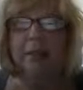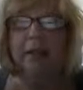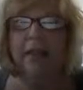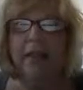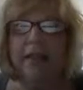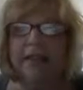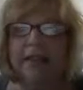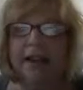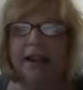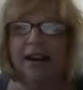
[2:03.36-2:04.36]

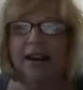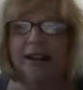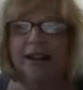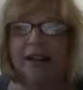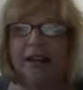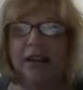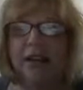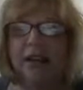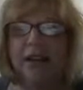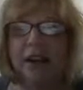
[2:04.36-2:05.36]
claims data,
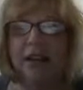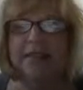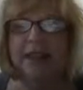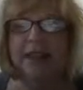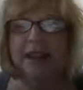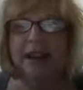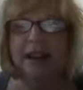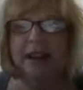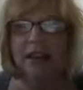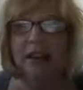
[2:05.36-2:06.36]
pharmacy
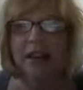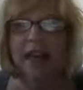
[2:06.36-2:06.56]
data,